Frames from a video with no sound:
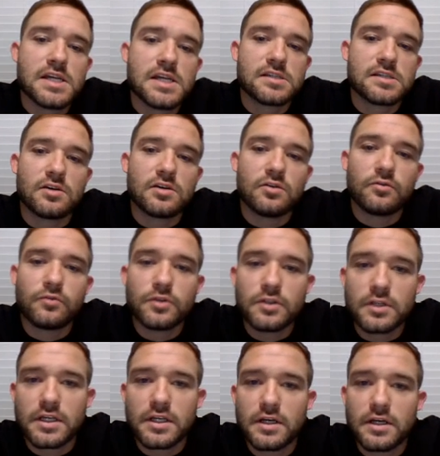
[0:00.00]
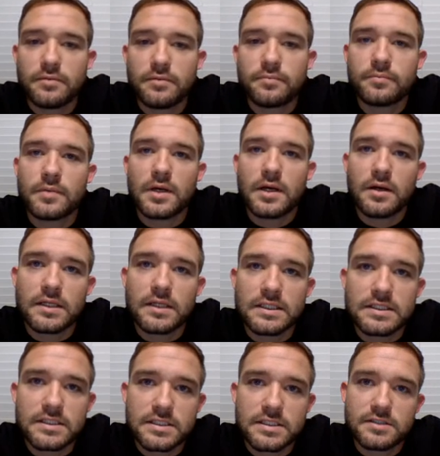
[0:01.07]
And so if we look here
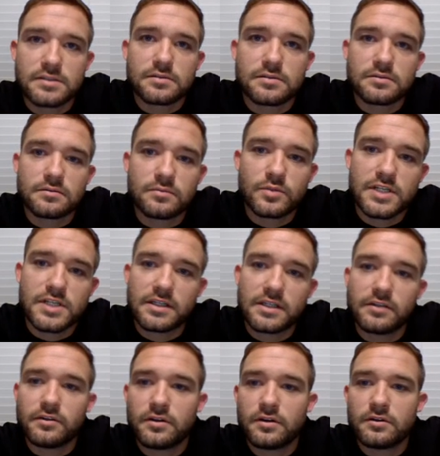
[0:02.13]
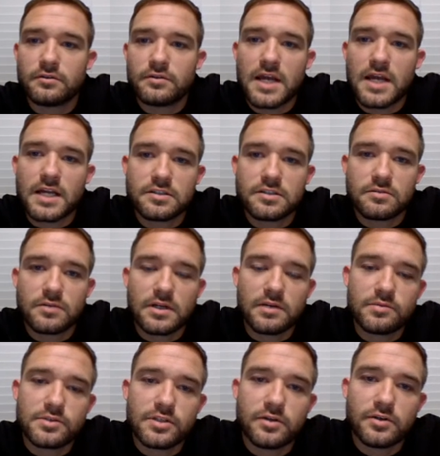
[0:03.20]
in this particular reaction, what
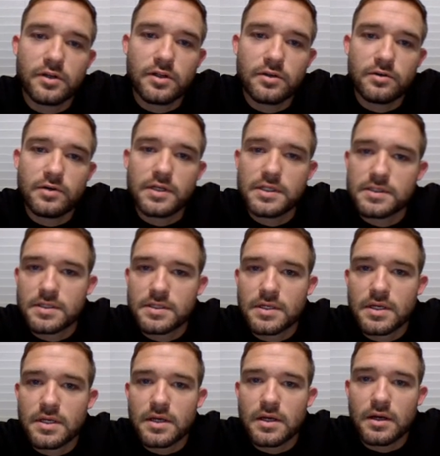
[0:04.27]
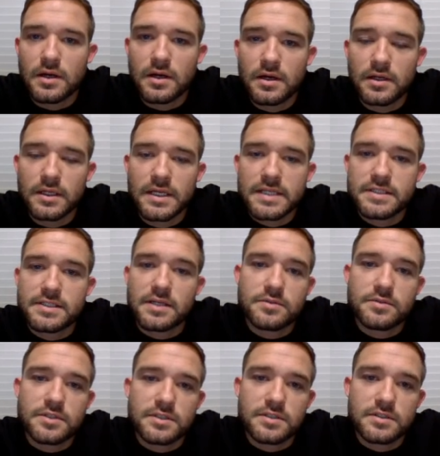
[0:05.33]
I'm showing you is a
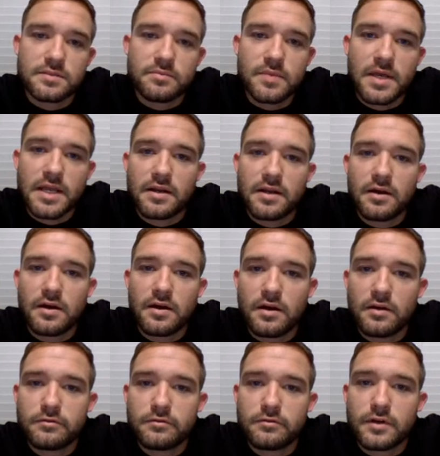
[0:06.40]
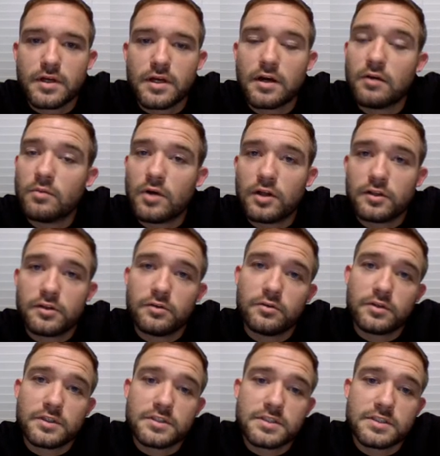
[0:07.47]
substance made of a
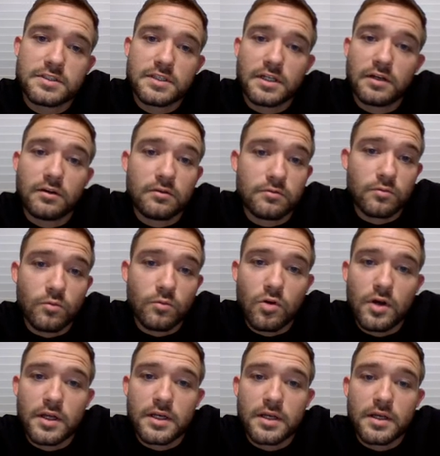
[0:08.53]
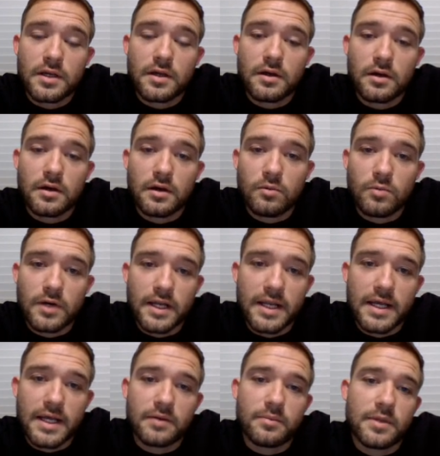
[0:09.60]
molecule consisting of 1
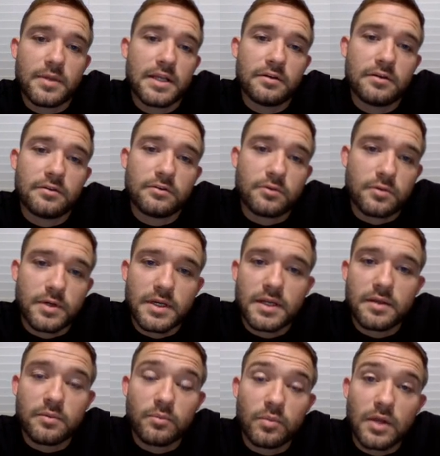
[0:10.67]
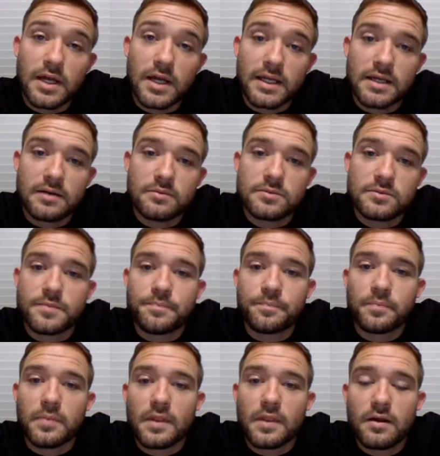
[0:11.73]
white atom and 3 black atoms
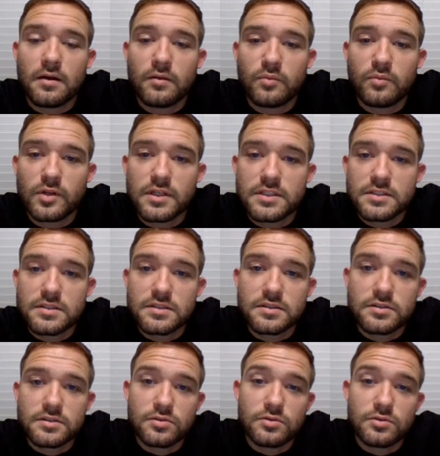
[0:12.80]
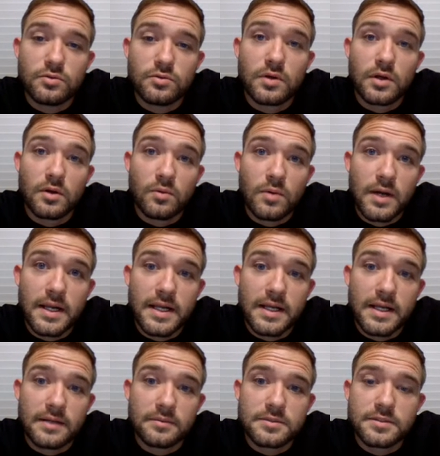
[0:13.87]
plus 2 white
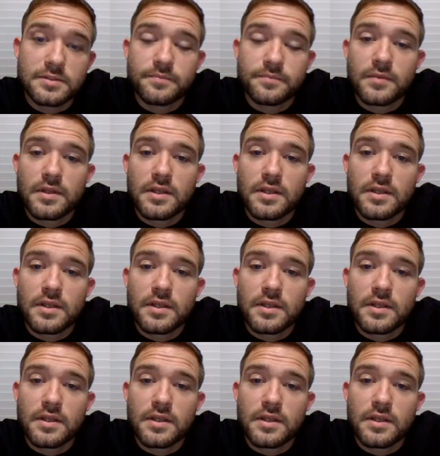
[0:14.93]
atoms